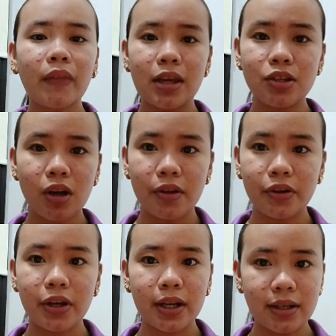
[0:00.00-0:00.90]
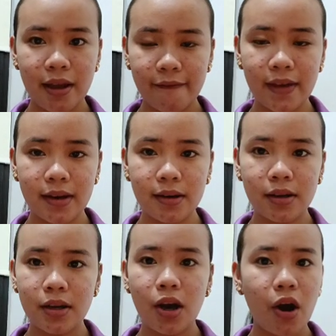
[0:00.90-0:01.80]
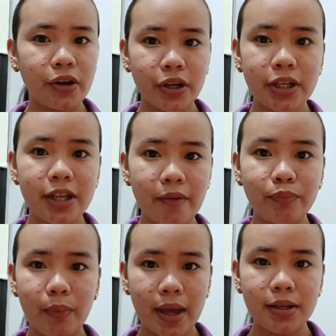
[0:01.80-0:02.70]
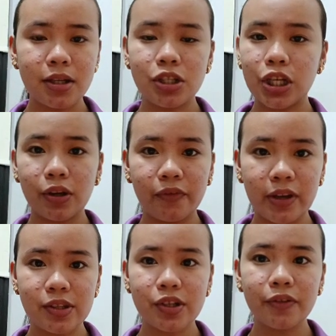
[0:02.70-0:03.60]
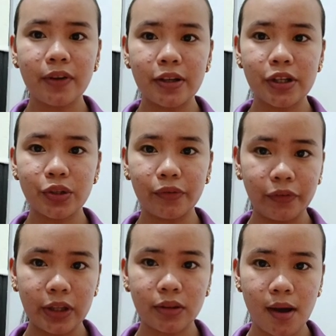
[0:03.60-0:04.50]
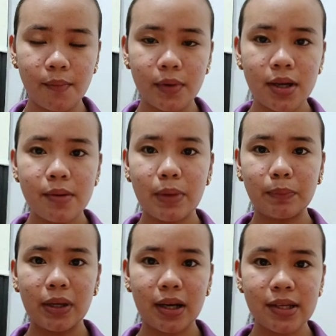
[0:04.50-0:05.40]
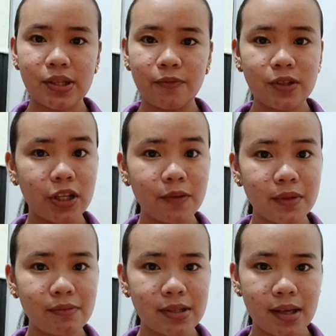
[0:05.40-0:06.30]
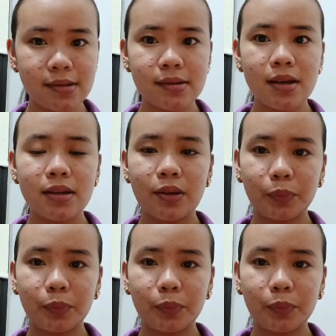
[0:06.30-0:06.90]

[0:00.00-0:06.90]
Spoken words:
each other in heaven. On her deathbed, she convinced her father to free Tom, but because of circumstances, the